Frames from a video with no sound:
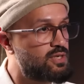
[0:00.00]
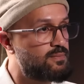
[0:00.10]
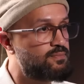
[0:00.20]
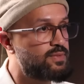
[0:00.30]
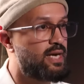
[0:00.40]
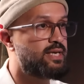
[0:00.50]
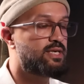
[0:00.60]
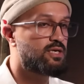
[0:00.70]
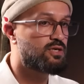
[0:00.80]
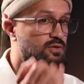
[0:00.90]
long, and
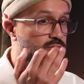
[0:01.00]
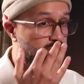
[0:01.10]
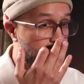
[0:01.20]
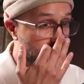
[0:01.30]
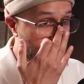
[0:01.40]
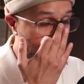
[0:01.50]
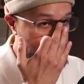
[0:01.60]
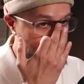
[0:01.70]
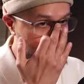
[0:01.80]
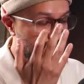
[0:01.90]
it includes
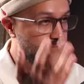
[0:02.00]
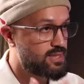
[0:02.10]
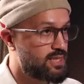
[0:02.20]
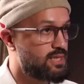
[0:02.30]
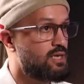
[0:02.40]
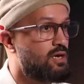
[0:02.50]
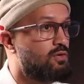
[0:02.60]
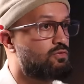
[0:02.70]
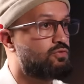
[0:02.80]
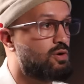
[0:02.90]
testimony
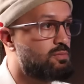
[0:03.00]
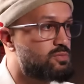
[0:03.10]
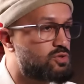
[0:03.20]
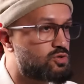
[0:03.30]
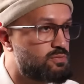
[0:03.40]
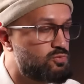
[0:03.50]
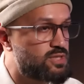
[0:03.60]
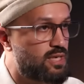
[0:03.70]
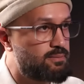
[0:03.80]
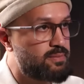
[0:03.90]
from Dr.
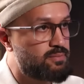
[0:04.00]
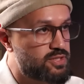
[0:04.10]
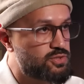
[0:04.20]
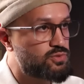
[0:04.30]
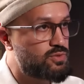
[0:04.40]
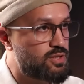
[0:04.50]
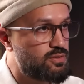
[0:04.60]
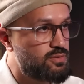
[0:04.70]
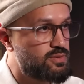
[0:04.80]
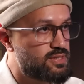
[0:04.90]
Musa Abba Marzouk,
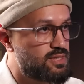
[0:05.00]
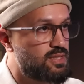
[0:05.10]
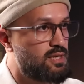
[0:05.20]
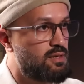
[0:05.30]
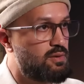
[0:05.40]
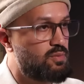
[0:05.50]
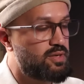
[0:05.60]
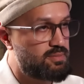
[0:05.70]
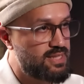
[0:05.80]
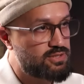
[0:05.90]
who is
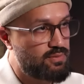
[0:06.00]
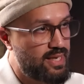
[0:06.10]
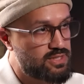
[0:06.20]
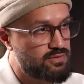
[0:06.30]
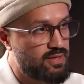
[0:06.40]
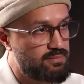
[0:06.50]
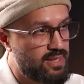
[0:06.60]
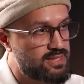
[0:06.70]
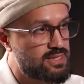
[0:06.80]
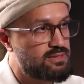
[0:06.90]
one of the political heads of
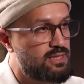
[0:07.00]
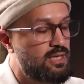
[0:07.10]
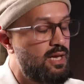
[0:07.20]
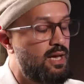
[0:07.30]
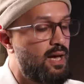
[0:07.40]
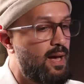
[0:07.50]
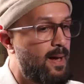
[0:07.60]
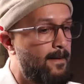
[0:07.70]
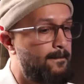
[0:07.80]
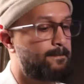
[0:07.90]
Hamas,
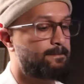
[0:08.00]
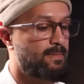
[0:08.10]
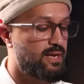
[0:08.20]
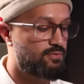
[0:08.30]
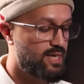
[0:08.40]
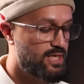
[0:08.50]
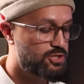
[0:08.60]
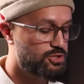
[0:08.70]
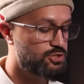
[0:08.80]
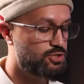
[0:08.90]
in
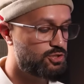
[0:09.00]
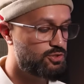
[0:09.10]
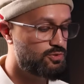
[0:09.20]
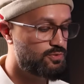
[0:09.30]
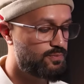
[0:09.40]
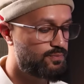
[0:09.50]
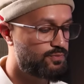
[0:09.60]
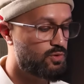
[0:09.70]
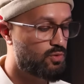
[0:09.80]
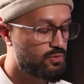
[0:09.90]
relation to
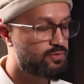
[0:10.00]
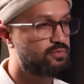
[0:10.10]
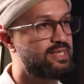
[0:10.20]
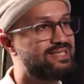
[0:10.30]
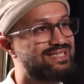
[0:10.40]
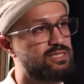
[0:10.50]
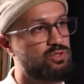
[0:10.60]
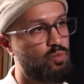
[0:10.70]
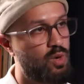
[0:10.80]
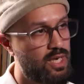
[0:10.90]
all the
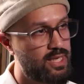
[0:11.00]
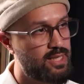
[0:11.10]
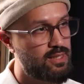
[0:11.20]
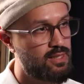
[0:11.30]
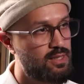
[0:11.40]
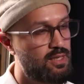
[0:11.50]
reasons why